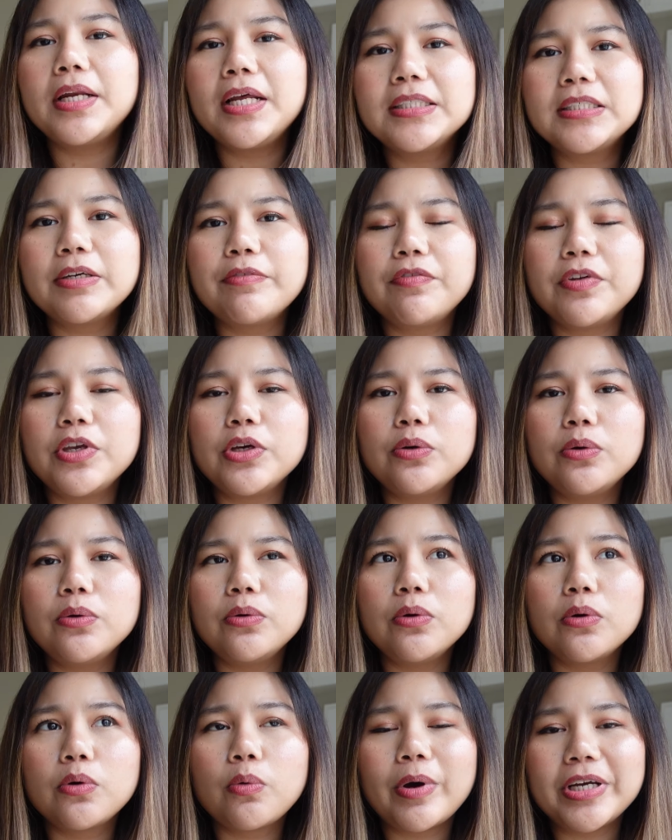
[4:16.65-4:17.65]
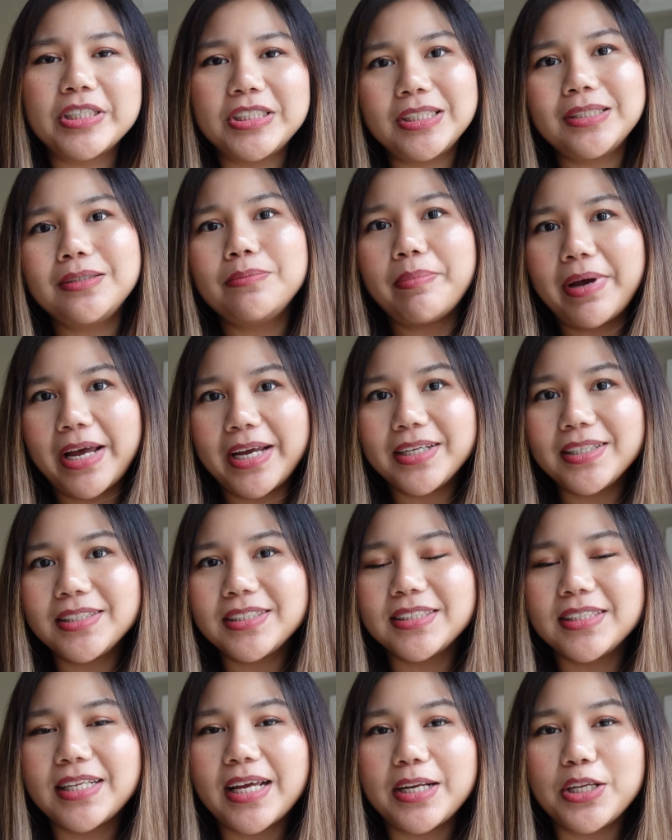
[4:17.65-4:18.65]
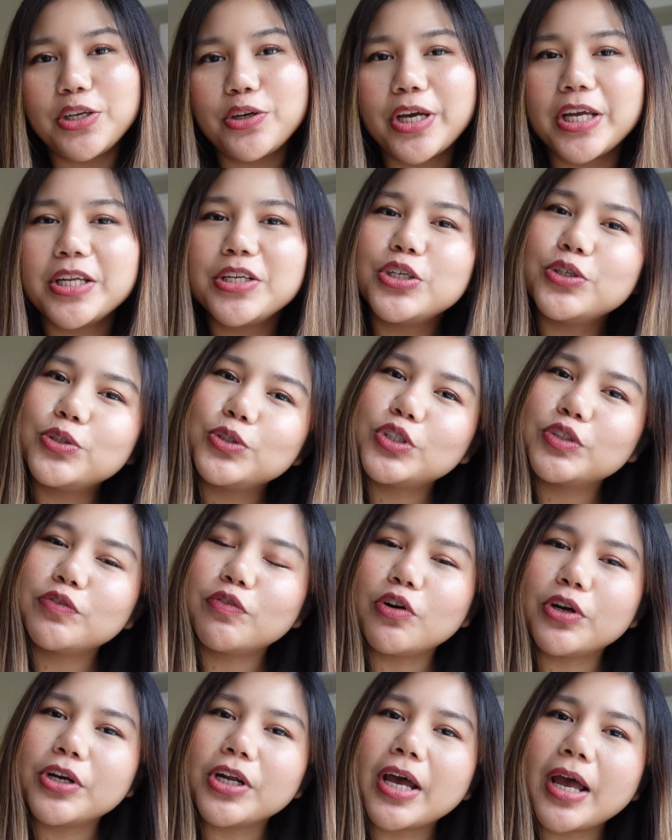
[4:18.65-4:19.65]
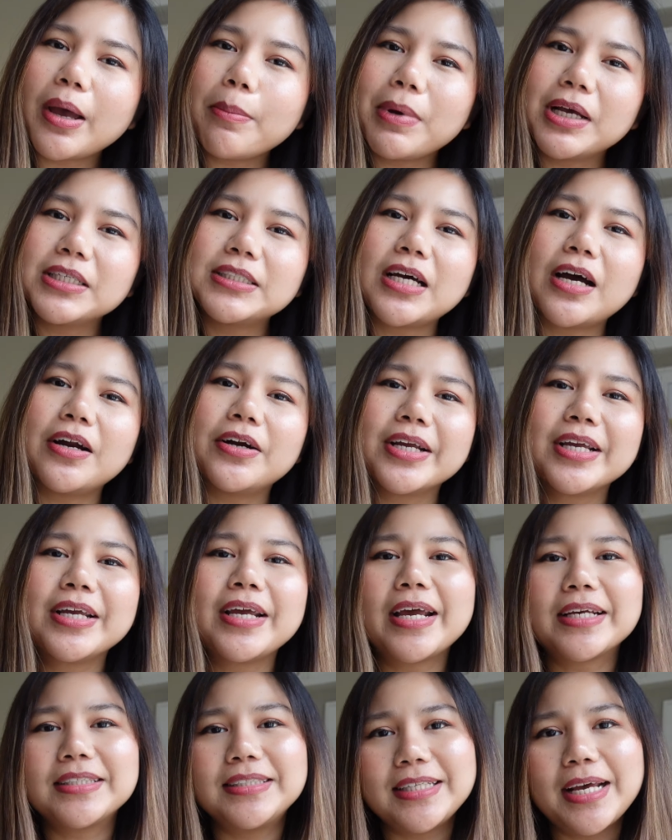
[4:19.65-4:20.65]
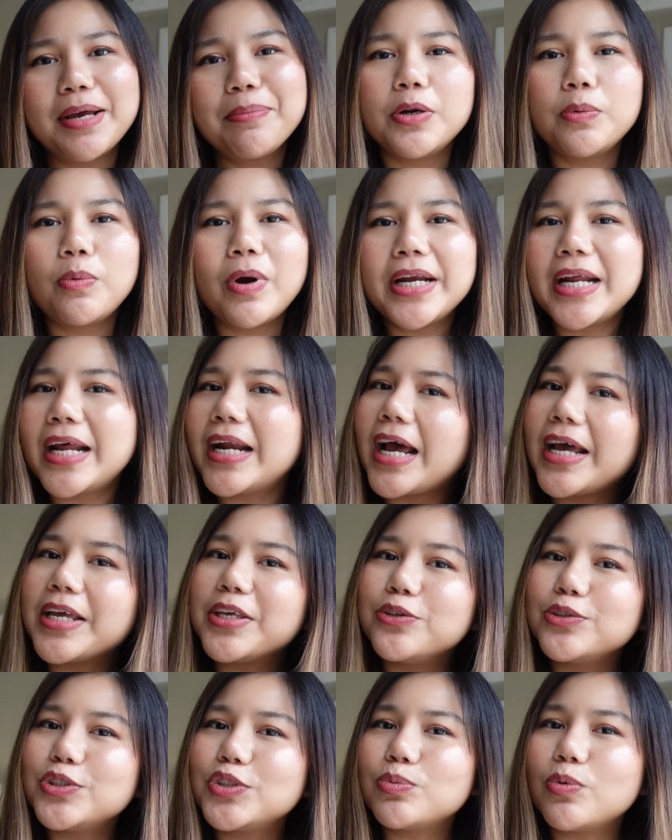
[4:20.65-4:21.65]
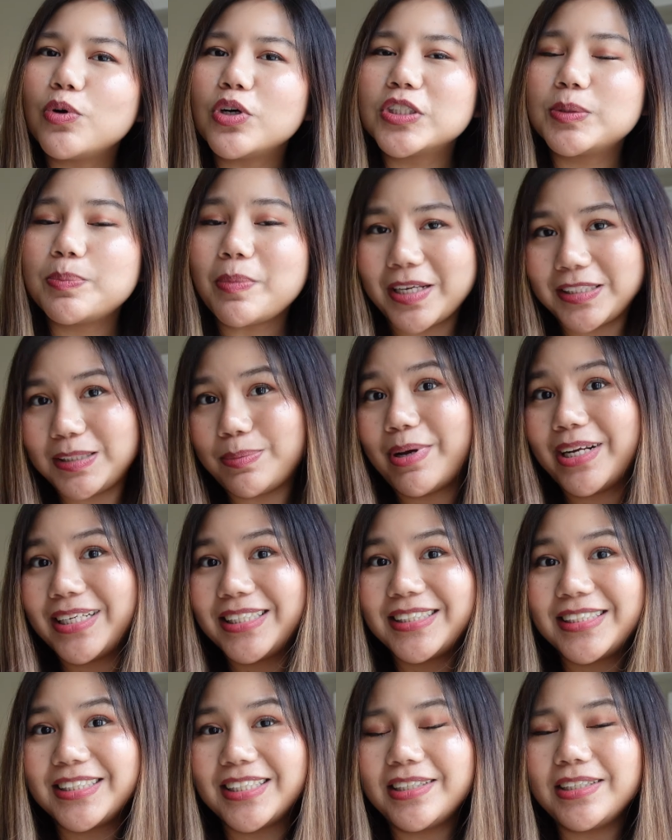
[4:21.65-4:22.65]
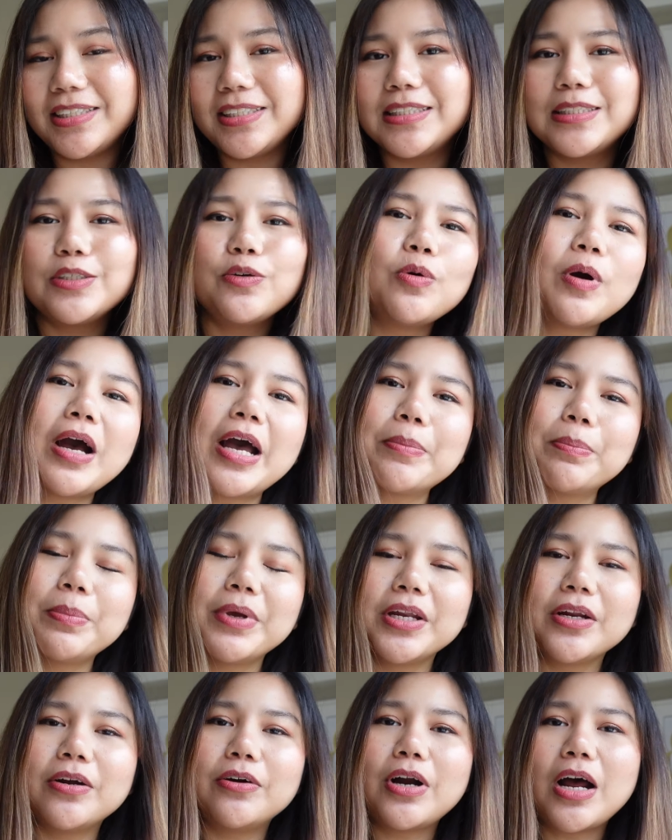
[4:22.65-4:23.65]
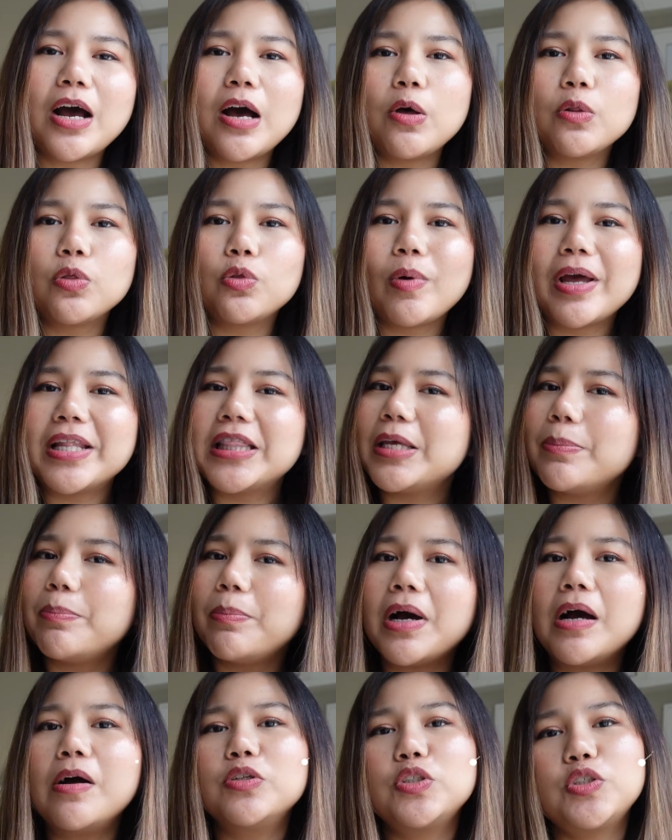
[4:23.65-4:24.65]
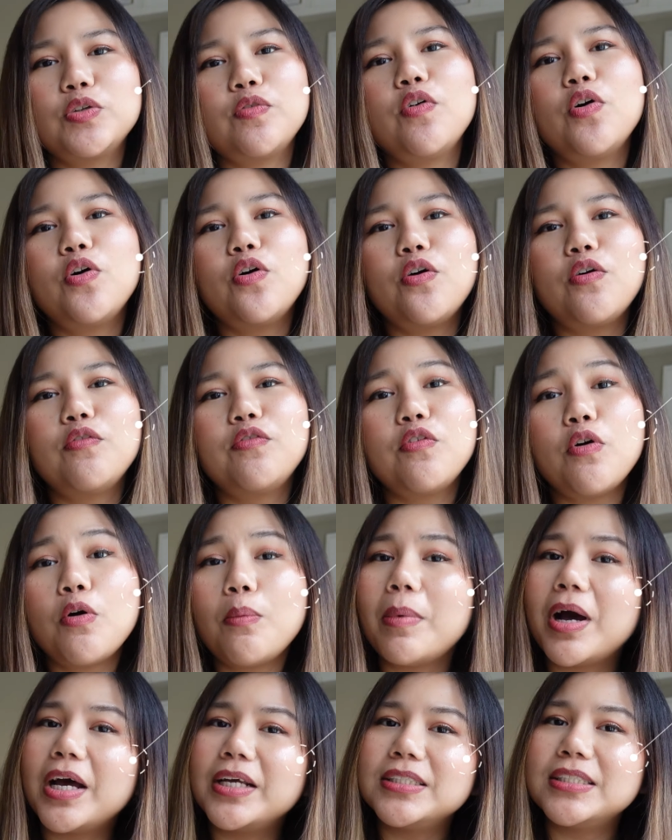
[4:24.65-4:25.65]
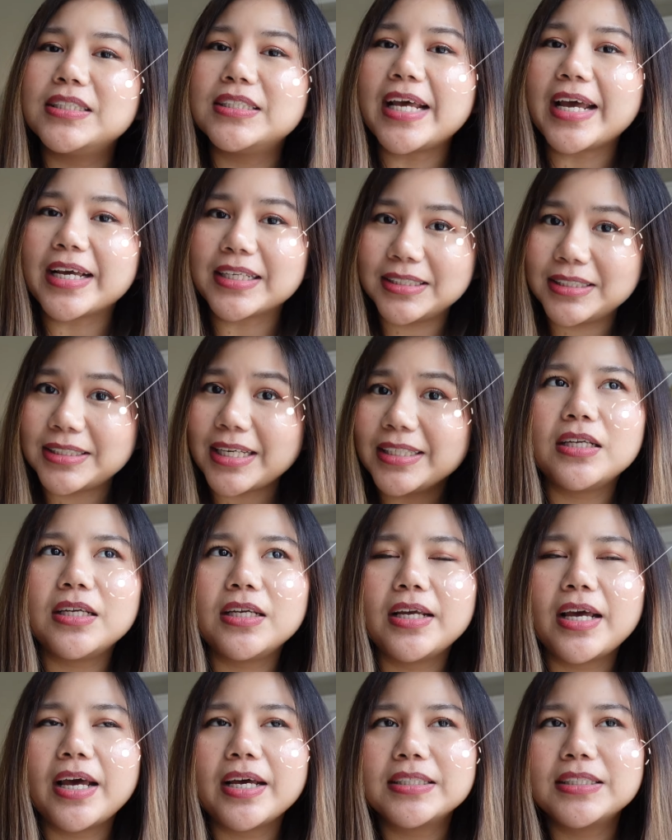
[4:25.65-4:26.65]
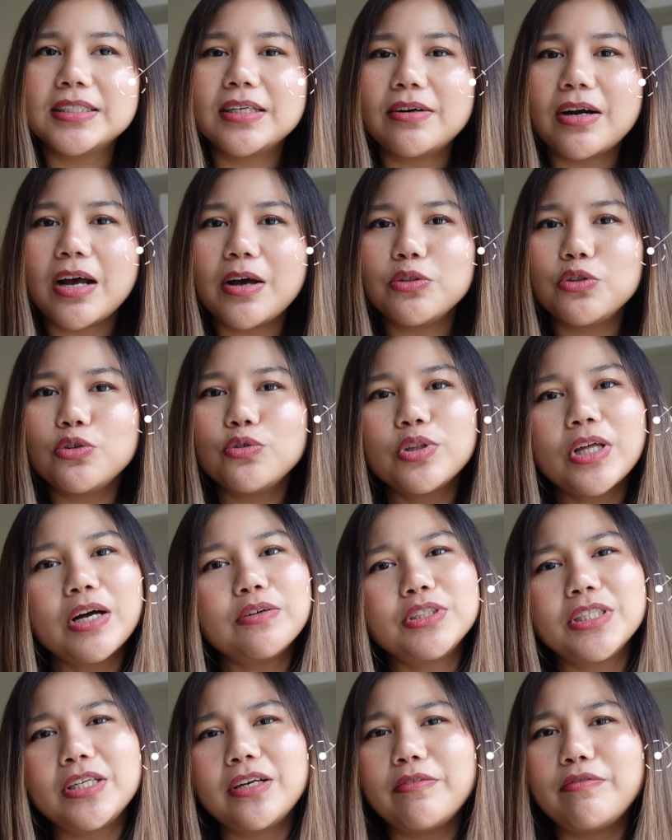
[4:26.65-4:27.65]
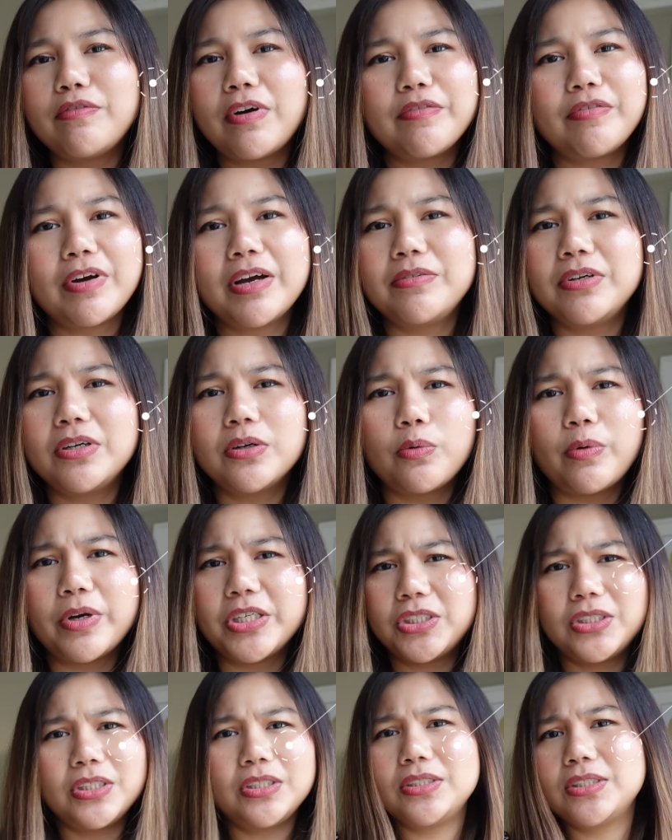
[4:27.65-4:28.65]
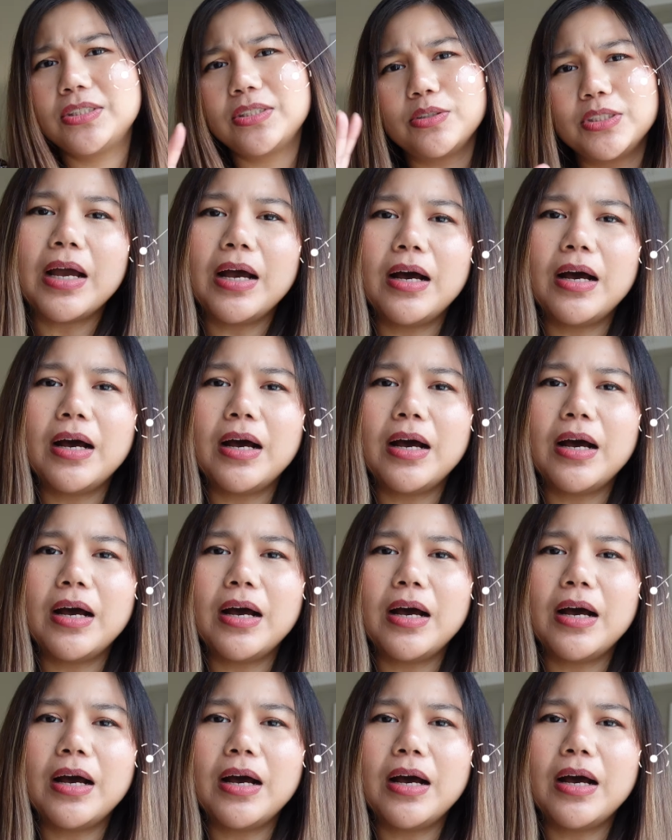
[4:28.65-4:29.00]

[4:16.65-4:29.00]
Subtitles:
There's a few question banks that you can use for the MSRA exam. The one that I used was Past Medicine, so I paid around £20 for 4 months access. It has around 2,500 questions.